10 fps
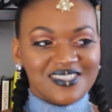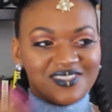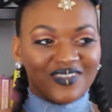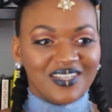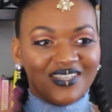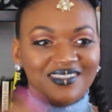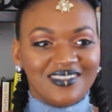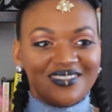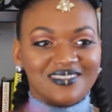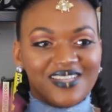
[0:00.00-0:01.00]
So
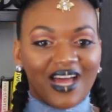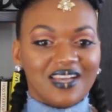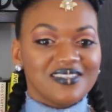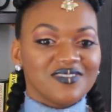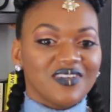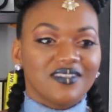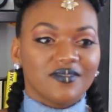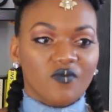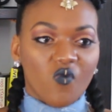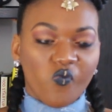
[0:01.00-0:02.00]
another season of the
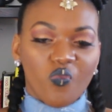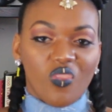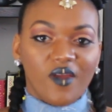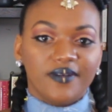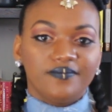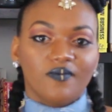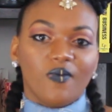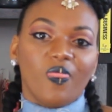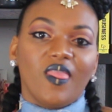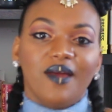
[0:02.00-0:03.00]
Bianca show
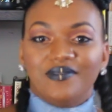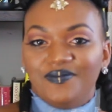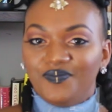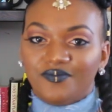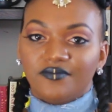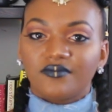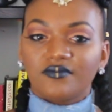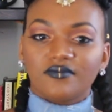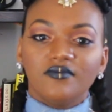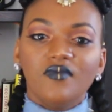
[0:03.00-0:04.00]
is coming up.
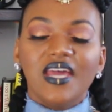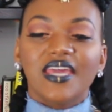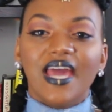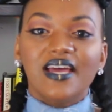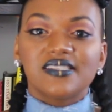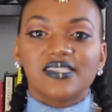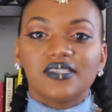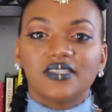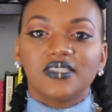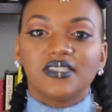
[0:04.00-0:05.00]
We're yes. about to do
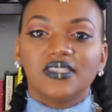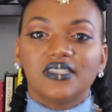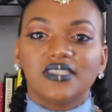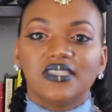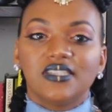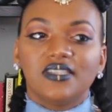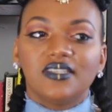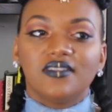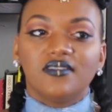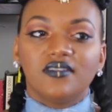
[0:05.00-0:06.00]
big things. Now,
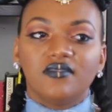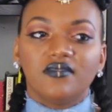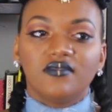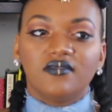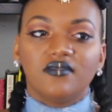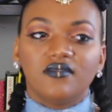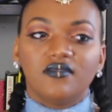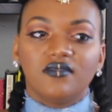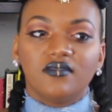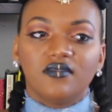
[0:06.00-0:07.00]
before,
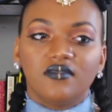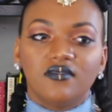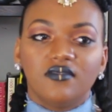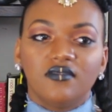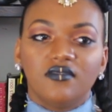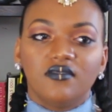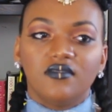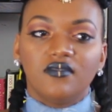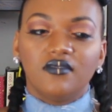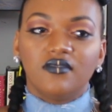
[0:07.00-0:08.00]
what is your
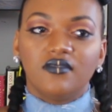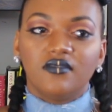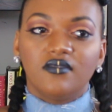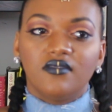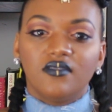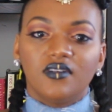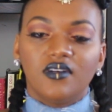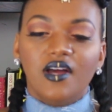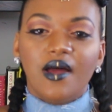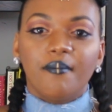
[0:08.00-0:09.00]
favorite episode?
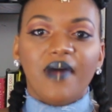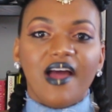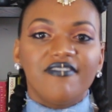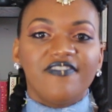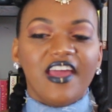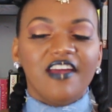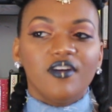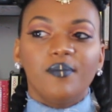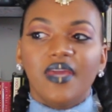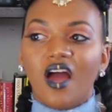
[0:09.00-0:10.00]
My
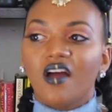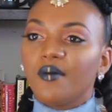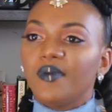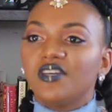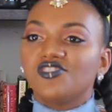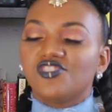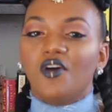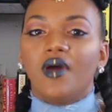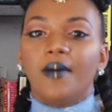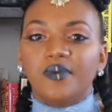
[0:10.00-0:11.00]
favorite Bianca Bee
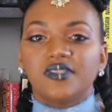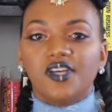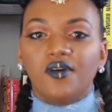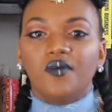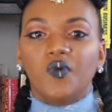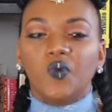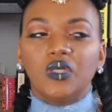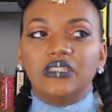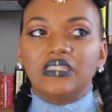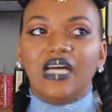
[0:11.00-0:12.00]
show episode
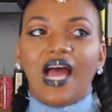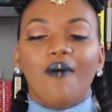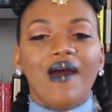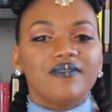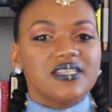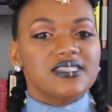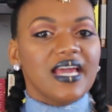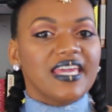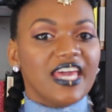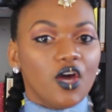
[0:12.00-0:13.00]
I would have to
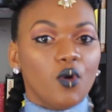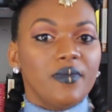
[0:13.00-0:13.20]
say Kel